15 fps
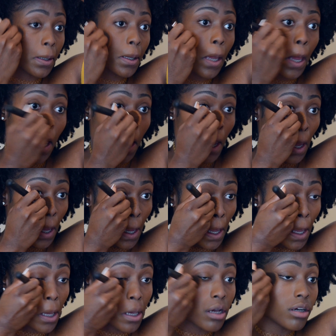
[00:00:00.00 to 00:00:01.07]

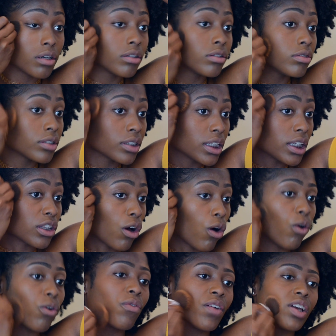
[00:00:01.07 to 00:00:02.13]
and get the
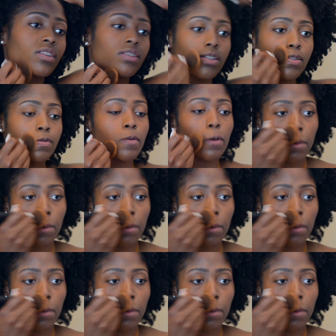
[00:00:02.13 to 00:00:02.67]
whole face.